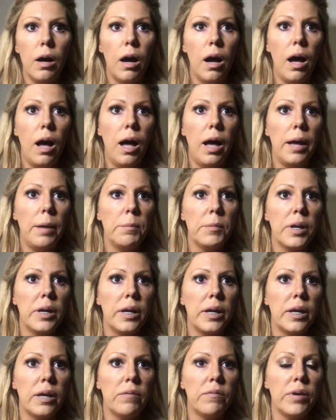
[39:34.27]
I'm going
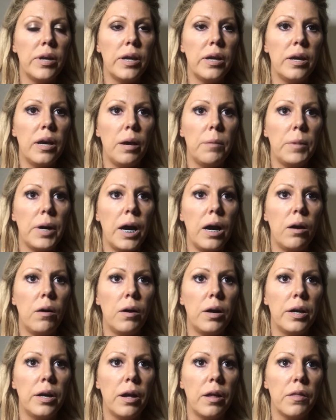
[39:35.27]
to give it
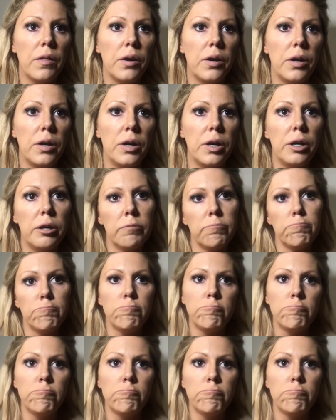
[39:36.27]
about another